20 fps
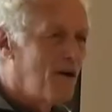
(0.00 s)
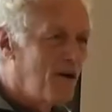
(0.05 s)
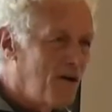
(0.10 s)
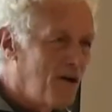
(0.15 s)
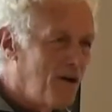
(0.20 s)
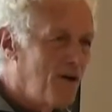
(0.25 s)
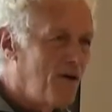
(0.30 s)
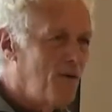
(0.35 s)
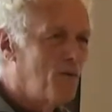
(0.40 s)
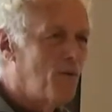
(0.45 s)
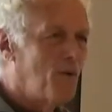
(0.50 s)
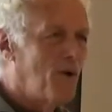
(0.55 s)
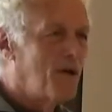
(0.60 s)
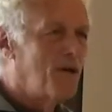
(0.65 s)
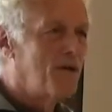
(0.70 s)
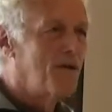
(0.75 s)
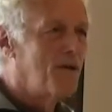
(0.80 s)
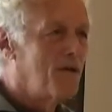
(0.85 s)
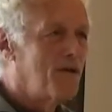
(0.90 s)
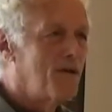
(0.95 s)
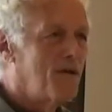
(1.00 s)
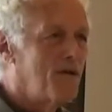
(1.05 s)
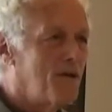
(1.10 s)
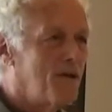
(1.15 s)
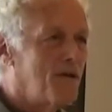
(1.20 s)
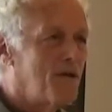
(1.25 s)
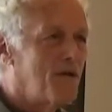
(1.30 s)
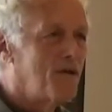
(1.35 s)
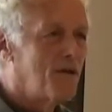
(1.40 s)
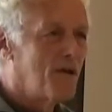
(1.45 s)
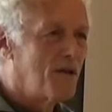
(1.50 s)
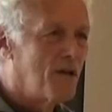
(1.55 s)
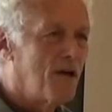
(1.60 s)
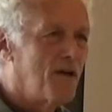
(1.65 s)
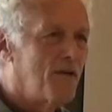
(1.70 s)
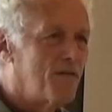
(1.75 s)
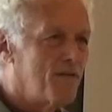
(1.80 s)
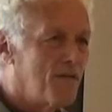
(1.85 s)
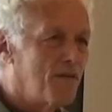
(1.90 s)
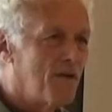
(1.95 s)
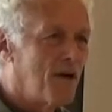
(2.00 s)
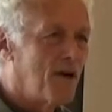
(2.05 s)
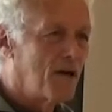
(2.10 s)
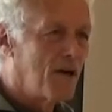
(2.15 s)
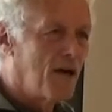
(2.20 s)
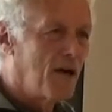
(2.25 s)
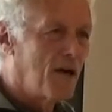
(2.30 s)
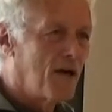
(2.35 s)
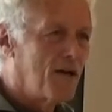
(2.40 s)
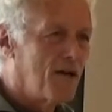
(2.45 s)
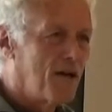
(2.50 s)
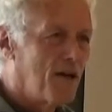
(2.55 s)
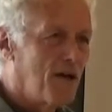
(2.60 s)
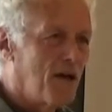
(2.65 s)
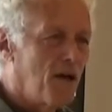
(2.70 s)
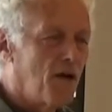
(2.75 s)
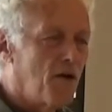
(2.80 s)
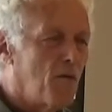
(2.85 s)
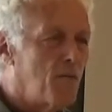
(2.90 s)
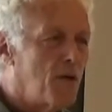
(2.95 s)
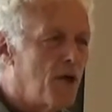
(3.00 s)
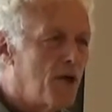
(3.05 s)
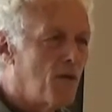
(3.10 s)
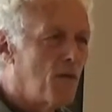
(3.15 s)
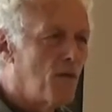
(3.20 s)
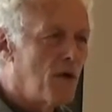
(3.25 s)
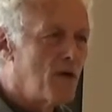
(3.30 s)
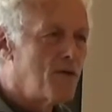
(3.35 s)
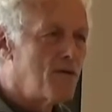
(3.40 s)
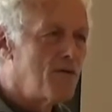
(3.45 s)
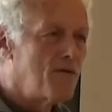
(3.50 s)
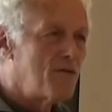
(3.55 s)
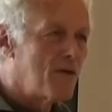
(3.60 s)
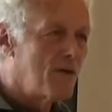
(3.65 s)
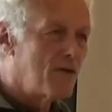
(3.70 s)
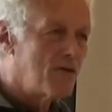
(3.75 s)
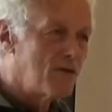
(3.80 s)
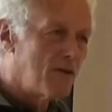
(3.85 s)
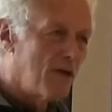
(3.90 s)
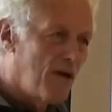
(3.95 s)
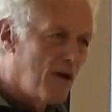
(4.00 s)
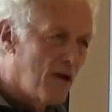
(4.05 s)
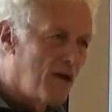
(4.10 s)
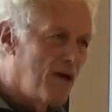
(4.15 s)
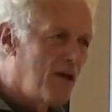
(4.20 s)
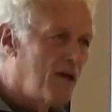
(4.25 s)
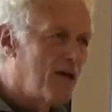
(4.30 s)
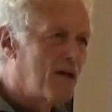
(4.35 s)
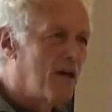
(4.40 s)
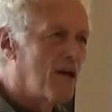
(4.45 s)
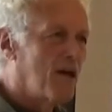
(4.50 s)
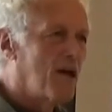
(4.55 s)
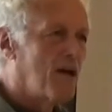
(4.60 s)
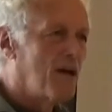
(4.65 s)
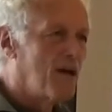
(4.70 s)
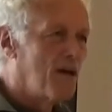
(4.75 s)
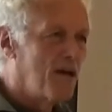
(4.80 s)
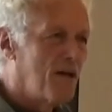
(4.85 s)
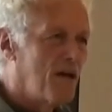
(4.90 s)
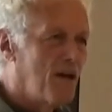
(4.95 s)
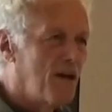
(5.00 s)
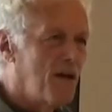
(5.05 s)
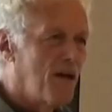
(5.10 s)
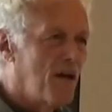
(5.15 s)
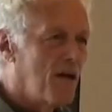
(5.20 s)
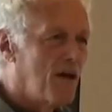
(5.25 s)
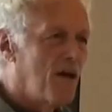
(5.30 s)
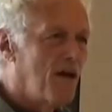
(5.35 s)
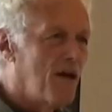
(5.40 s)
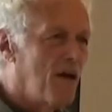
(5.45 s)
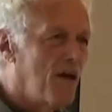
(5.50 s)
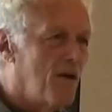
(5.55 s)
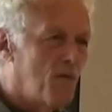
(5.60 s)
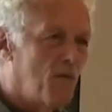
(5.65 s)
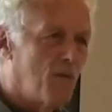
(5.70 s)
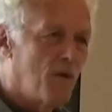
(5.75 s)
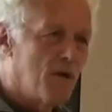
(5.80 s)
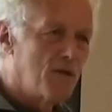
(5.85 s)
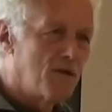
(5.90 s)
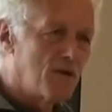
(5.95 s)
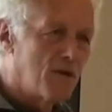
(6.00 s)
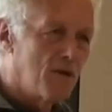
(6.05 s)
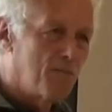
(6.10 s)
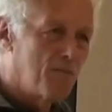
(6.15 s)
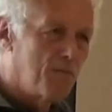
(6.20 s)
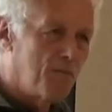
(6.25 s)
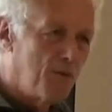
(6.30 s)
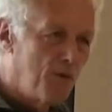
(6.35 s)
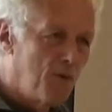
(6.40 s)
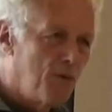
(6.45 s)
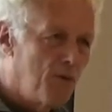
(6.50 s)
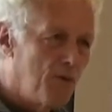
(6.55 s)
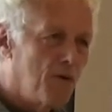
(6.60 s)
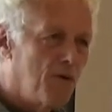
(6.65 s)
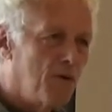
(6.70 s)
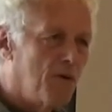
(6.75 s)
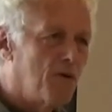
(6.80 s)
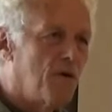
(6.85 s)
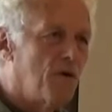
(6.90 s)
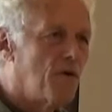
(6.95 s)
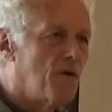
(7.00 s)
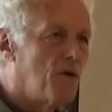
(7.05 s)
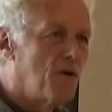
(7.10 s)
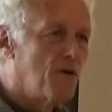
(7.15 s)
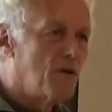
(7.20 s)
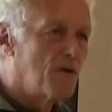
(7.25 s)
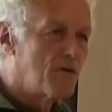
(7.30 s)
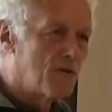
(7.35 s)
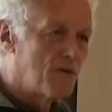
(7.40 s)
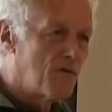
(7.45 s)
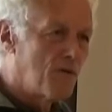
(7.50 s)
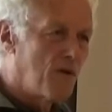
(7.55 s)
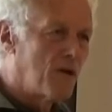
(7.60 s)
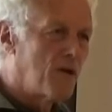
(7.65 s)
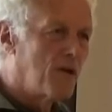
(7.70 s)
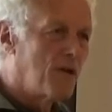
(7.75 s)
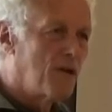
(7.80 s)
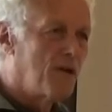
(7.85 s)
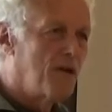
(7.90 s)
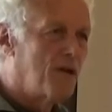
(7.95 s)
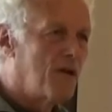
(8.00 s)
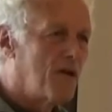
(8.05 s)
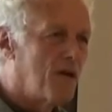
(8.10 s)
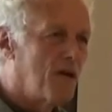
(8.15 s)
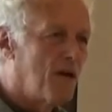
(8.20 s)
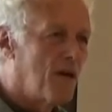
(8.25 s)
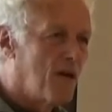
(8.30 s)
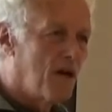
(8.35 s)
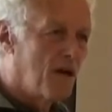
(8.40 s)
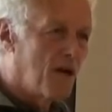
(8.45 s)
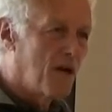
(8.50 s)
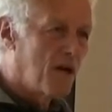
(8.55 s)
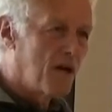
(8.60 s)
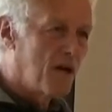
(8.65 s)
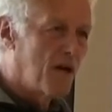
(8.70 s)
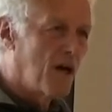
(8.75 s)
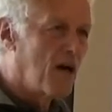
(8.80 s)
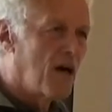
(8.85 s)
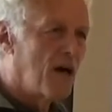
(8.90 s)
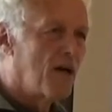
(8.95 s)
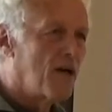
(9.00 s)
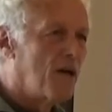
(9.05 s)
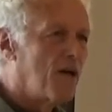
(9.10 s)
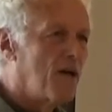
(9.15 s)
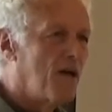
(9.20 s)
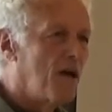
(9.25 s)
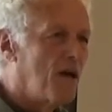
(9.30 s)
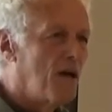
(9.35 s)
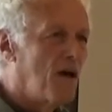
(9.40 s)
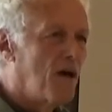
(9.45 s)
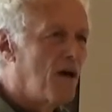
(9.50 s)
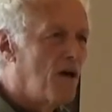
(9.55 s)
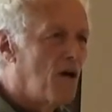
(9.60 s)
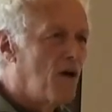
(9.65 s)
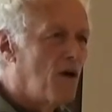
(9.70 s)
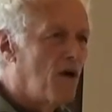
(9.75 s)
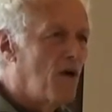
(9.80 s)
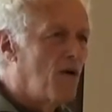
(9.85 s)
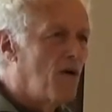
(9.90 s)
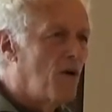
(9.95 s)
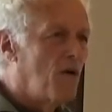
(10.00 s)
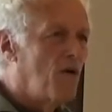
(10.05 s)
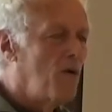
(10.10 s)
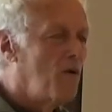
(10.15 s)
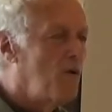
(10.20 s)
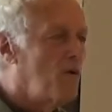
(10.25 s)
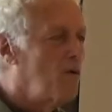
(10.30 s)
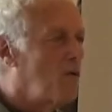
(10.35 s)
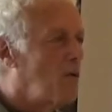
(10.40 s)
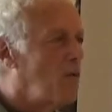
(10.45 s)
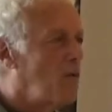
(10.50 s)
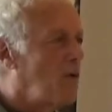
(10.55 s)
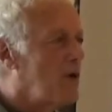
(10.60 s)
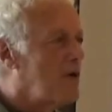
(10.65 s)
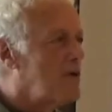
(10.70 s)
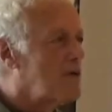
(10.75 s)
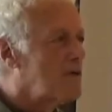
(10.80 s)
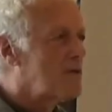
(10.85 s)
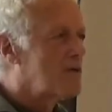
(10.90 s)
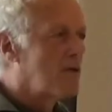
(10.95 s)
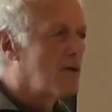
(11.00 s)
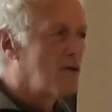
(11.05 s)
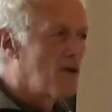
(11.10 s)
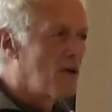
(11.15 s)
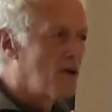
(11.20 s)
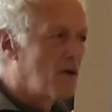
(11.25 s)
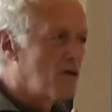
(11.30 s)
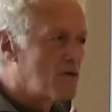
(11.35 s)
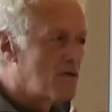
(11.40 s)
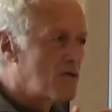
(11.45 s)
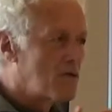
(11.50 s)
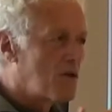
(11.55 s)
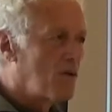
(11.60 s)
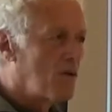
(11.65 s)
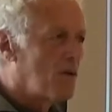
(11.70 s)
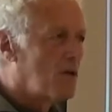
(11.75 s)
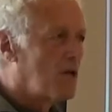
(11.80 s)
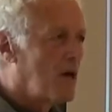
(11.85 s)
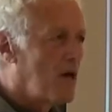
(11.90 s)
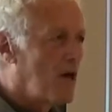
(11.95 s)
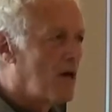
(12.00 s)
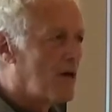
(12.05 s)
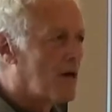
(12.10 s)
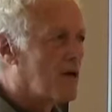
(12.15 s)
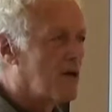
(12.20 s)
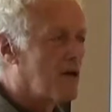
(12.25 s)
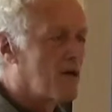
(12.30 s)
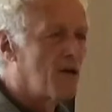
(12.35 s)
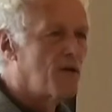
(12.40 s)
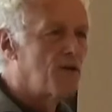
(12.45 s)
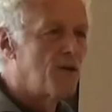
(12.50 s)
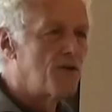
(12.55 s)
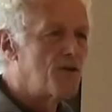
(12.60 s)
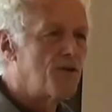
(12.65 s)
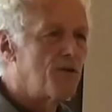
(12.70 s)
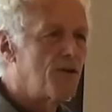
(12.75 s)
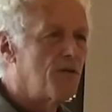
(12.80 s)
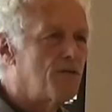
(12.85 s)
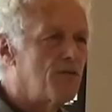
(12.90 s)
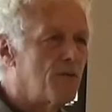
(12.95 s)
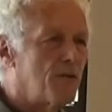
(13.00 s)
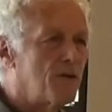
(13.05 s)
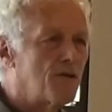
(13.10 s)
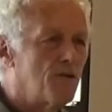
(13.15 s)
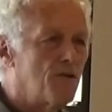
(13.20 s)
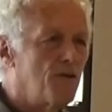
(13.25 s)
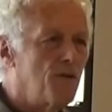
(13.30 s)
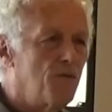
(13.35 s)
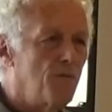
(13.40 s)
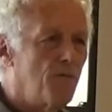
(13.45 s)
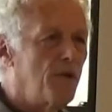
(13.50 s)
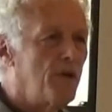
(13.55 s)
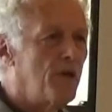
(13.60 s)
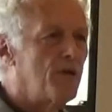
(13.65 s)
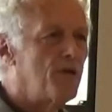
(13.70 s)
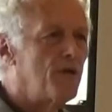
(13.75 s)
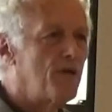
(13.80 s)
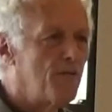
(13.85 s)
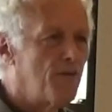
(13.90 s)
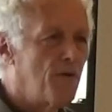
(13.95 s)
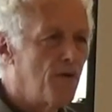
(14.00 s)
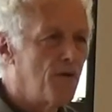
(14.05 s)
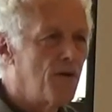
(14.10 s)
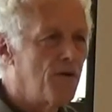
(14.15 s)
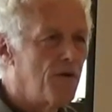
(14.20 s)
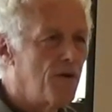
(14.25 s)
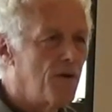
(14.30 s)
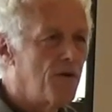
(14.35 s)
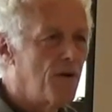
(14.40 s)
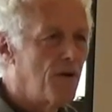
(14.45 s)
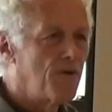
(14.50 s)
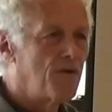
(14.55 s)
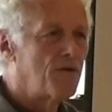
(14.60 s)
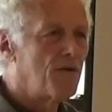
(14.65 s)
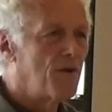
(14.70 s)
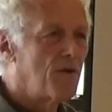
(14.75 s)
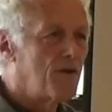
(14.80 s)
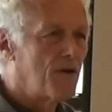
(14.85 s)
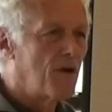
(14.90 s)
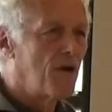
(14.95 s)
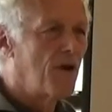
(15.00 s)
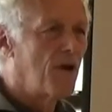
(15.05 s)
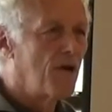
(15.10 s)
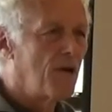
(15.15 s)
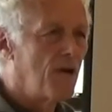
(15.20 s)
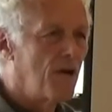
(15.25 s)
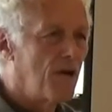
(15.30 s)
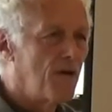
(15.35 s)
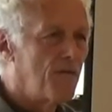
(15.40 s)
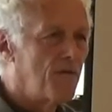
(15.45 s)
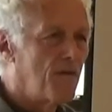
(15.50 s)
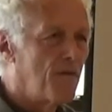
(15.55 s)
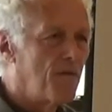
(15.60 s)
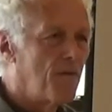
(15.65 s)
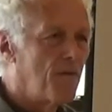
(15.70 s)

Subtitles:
He wanted to love a cat. But it wasn't just any cat. It was a poor, struggling cat who was so like the children to whom he had devoted his entire life.